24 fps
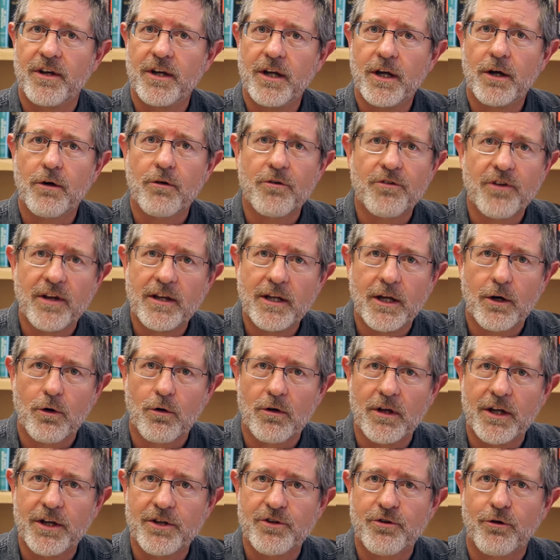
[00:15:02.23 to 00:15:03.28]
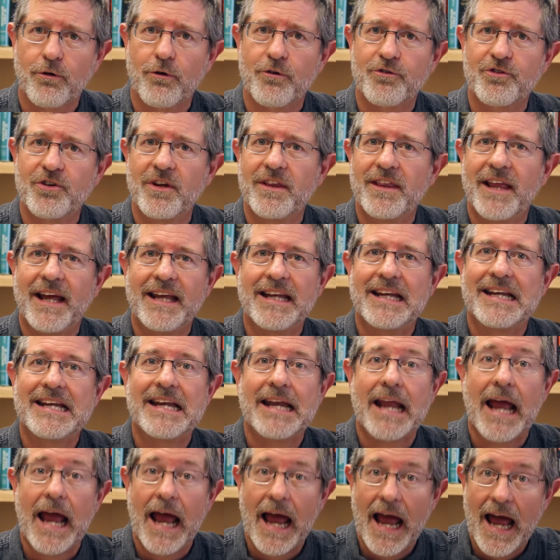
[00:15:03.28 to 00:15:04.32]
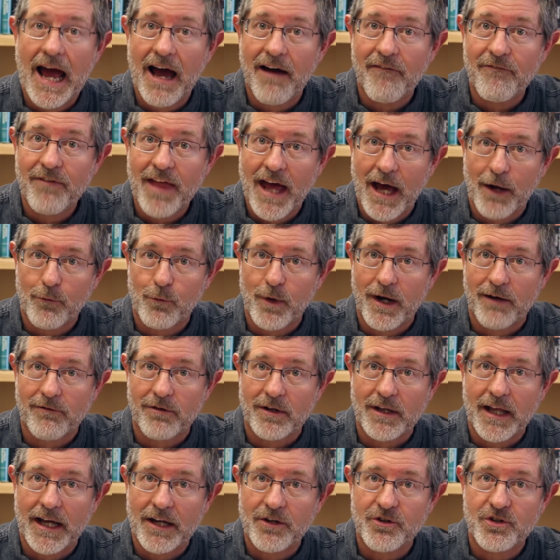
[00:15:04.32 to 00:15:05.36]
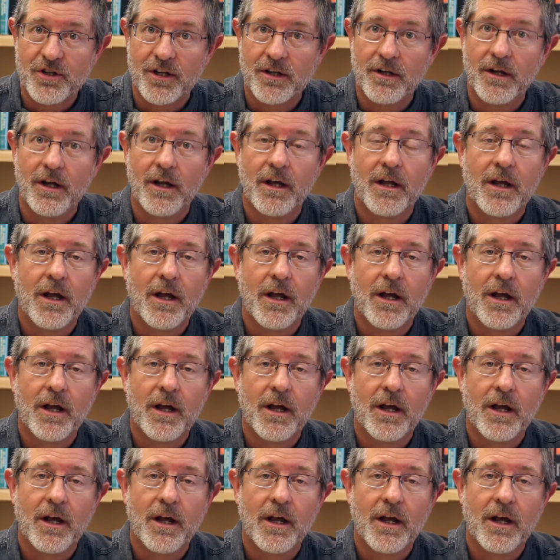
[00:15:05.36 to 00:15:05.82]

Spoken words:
years in the early church, they didn't have that revelation.